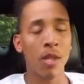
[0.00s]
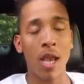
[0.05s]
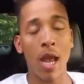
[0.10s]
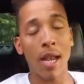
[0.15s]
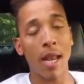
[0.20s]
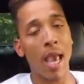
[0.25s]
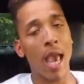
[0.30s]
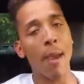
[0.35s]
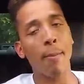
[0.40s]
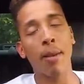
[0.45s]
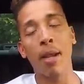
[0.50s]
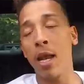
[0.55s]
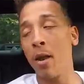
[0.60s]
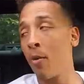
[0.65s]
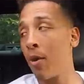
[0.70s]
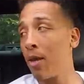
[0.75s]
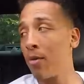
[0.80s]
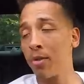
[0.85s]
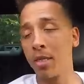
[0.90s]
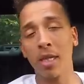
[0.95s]
kind of happened that
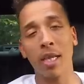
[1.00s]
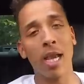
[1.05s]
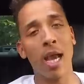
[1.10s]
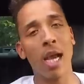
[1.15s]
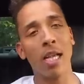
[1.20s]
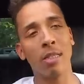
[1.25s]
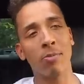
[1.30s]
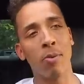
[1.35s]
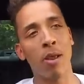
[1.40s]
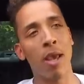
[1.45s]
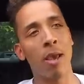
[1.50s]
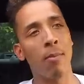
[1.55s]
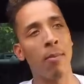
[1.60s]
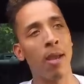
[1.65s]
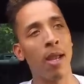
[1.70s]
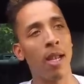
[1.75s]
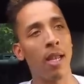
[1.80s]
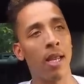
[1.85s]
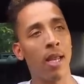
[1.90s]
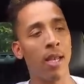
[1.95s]
way. It was in God's plan,
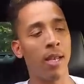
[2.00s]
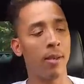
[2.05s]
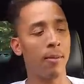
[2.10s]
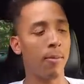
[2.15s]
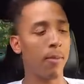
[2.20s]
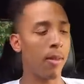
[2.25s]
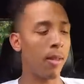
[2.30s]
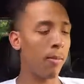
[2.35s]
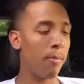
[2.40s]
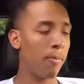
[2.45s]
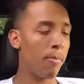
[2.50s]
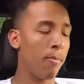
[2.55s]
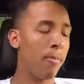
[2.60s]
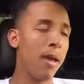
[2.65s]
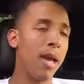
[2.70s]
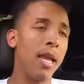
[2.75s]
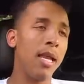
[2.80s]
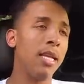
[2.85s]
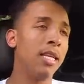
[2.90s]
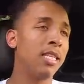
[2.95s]
man. And
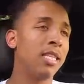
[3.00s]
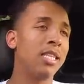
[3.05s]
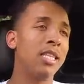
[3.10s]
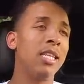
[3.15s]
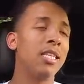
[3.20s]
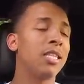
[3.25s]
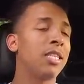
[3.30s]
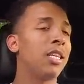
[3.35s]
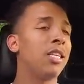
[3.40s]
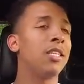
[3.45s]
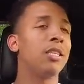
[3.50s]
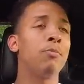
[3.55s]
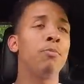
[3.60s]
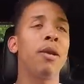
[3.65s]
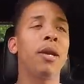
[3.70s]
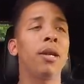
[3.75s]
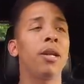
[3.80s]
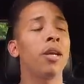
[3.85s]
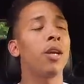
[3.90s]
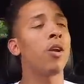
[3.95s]
man, this this shit is
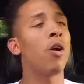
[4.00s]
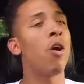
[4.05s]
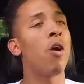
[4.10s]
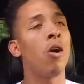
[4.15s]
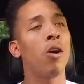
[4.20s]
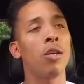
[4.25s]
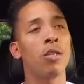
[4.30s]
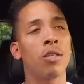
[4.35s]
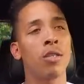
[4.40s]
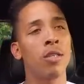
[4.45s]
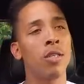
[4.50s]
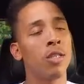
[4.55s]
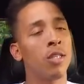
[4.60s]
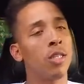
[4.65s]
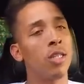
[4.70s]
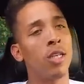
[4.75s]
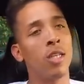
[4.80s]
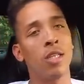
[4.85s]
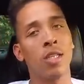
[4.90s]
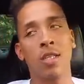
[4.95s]
bigger than cars. This
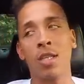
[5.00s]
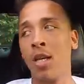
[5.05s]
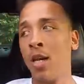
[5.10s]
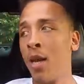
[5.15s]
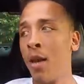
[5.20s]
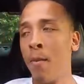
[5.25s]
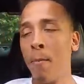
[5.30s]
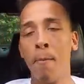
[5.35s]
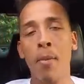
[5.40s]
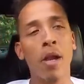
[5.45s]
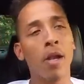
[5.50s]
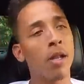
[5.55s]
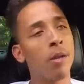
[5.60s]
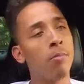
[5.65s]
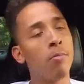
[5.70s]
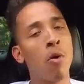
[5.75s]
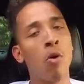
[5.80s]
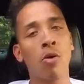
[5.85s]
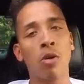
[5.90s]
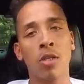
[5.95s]
shit is bigger
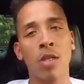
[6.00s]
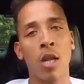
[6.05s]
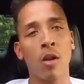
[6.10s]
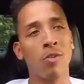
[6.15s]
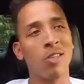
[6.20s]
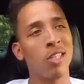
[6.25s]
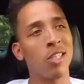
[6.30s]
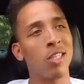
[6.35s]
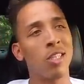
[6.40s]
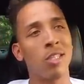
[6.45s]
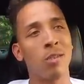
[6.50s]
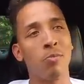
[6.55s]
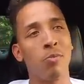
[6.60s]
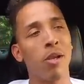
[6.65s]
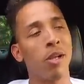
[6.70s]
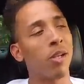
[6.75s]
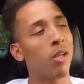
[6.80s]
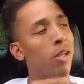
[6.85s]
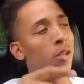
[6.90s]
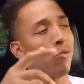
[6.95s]
than motorcycles. This is
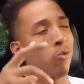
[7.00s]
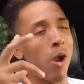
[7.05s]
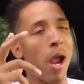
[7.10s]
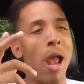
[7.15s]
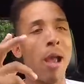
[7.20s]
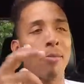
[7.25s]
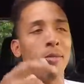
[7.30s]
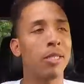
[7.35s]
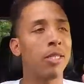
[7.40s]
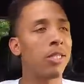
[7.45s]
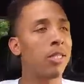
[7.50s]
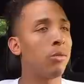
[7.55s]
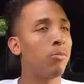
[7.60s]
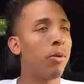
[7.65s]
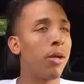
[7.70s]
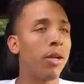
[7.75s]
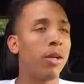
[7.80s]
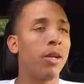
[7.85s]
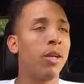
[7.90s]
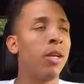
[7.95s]
bigger than wraps. This is
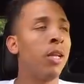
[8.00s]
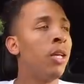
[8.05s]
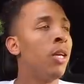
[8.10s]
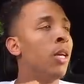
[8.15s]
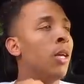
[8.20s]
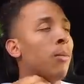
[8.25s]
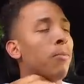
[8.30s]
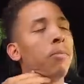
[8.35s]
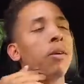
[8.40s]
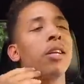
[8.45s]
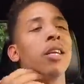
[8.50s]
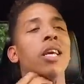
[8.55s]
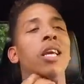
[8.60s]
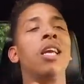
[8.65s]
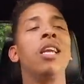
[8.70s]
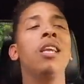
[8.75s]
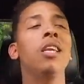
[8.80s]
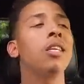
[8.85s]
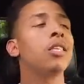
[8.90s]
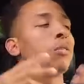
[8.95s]
bigger than bigger than
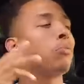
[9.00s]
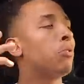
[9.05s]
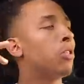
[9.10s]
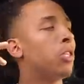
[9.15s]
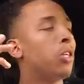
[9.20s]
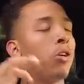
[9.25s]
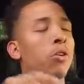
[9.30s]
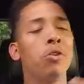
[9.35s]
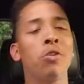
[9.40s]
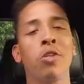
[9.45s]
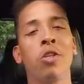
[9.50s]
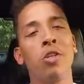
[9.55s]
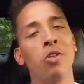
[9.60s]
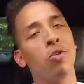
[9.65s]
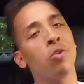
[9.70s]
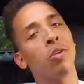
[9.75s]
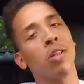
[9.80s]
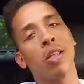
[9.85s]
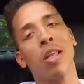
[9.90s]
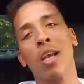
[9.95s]
any of this material
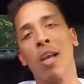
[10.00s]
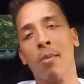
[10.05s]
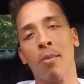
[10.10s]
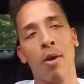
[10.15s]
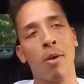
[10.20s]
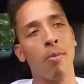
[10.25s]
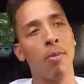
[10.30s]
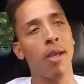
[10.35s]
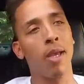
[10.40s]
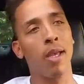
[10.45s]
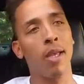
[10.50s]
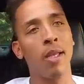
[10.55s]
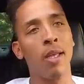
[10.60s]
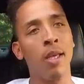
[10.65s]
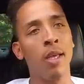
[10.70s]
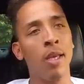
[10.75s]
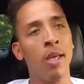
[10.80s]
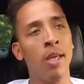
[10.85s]
shit you could think about, man.